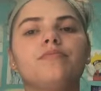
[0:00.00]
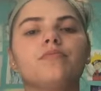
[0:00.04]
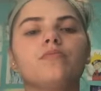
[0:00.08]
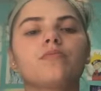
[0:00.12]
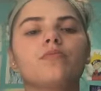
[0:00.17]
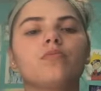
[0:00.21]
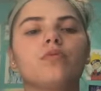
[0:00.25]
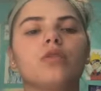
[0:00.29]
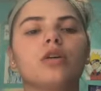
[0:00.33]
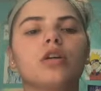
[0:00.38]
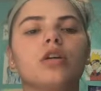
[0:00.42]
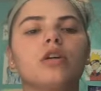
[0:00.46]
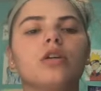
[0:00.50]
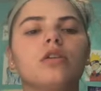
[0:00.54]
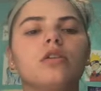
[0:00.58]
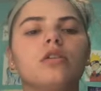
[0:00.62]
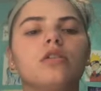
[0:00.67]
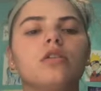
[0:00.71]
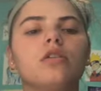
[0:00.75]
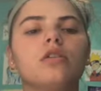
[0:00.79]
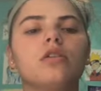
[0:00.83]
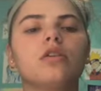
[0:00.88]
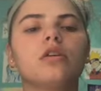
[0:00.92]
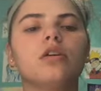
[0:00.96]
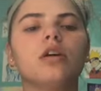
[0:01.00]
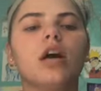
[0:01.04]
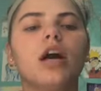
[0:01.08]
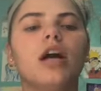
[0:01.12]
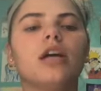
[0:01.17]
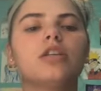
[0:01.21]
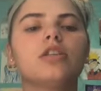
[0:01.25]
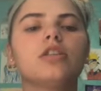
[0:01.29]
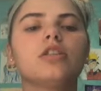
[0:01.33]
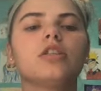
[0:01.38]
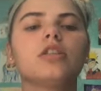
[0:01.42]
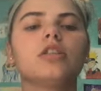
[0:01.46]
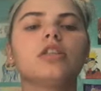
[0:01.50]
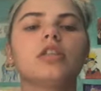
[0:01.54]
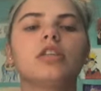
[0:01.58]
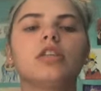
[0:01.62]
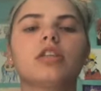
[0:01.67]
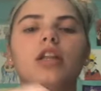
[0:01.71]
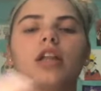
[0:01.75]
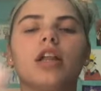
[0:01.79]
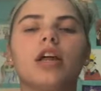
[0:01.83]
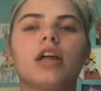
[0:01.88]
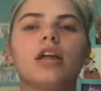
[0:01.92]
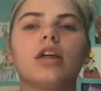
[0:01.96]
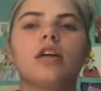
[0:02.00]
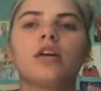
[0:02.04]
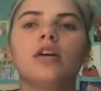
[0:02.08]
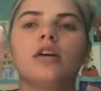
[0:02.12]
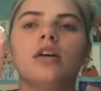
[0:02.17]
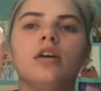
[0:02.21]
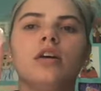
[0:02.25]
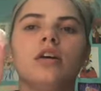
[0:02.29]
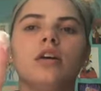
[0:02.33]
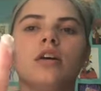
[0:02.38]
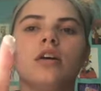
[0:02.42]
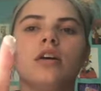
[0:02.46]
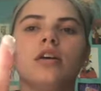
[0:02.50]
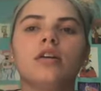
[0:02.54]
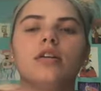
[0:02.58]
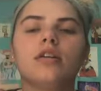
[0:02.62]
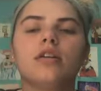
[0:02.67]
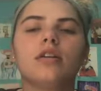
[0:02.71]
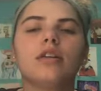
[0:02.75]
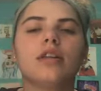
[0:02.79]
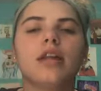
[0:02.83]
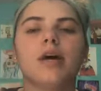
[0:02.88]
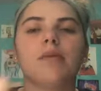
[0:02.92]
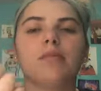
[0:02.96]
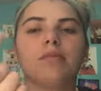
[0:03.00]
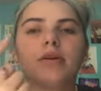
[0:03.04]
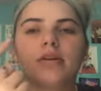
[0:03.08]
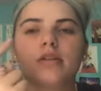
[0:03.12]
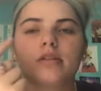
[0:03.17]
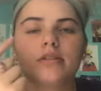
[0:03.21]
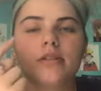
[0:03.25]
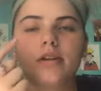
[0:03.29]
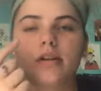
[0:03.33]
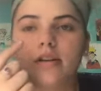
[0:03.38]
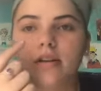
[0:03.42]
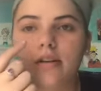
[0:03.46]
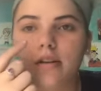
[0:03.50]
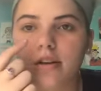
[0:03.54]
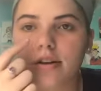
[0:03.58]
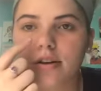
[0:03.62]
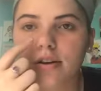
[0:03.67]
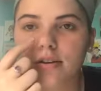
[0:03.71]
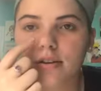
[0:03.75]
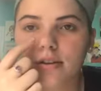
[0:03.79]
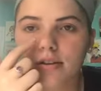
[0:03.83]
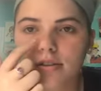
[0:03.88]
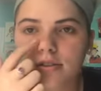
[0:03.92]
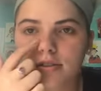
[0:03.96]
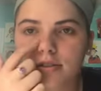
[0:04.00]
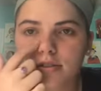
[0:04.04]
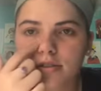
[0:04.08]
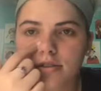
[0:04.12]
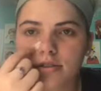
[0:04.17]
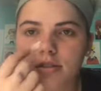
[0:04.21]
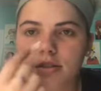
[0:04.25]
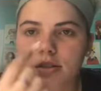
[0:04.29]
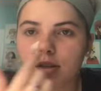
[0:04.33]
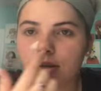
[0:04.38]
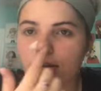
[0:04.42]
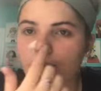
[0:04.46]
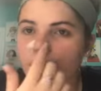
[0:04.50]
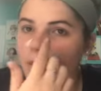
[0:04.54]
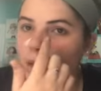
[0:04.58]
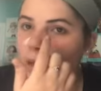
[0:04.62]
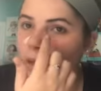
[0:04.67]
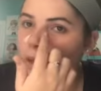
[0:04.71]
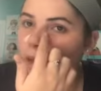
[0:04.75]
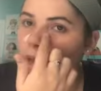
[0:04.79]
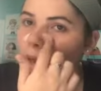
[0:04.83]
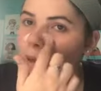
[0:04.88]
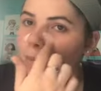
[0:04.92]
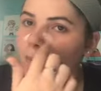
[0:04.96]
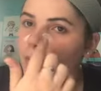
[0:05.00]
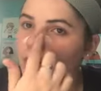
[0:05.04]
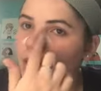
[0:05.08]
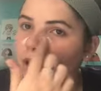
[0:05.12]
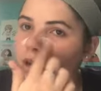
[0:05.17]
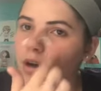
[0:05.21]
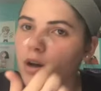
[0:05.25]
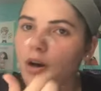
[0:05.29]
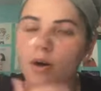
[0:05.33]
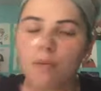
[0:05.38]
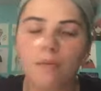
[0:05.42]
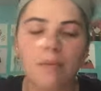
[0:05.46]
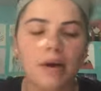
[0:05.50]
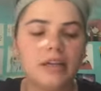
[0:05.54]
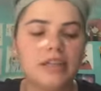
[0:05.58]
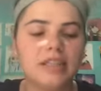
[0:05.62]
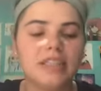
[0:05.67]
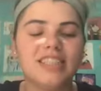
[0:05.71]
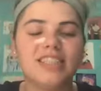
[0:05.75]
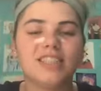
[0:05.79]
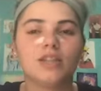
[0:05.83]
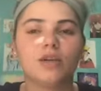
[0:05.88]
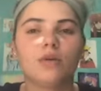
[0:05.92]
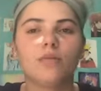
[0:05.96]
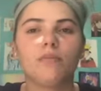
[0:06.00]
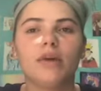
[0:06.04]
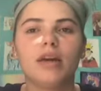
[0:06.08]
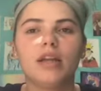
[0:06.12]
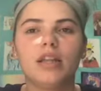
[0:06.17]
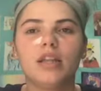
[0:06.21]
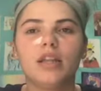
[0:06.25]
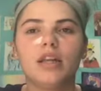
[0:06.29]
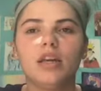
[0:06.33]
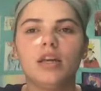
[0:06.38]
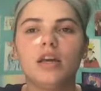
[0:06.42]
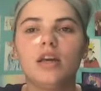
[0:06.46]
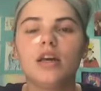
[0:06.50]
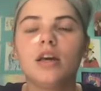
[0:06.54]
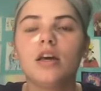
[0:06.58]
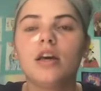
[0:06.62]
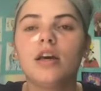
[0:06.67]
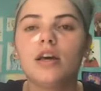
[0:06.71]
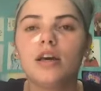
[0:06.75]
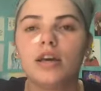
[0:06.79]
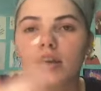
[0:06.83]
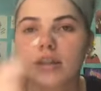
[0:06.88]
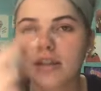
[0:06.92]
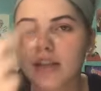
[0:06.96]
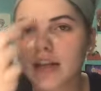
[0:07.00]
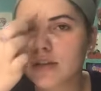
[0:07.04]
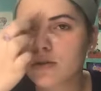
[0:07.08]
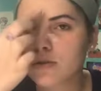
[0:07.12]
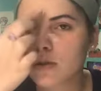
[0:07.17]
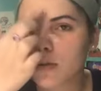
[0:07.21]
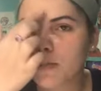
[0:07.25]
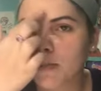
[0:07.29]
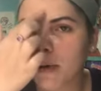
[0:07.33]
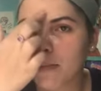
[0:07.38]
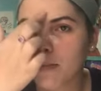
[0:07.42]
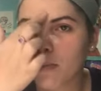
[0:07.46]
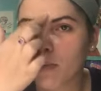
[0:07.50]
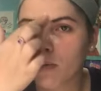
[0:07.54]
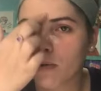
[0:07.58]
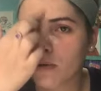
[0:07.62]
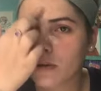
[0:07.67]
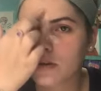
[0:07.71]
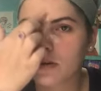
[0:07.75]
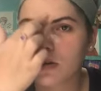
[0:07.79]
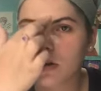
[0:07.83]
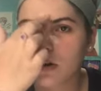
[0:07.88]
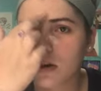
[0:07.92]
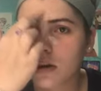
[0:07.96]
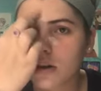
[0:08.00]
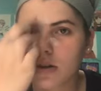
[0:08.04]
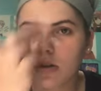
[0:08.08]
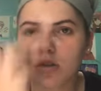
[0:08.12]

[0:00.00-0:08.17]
we're gonna, I do this too, like, that much, not a lot, and I just, I put it on my T-zone mainly. That's where my pores are.